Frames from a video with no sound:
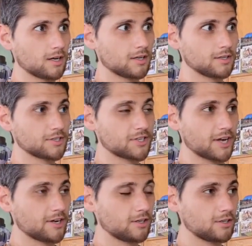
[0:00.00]

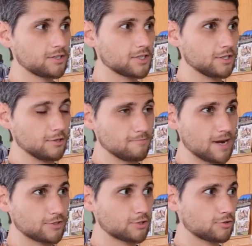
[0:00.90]
cycles and their
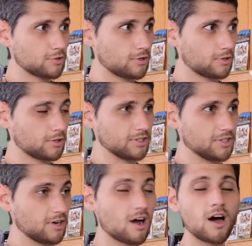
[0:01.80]
menstrual and their
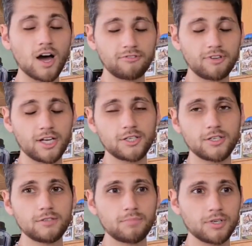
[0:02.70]
hot
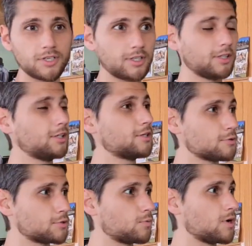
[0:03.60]
flashes, particularly
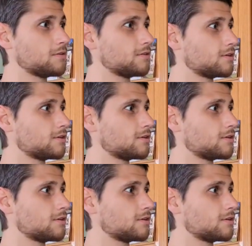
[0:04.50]
was one.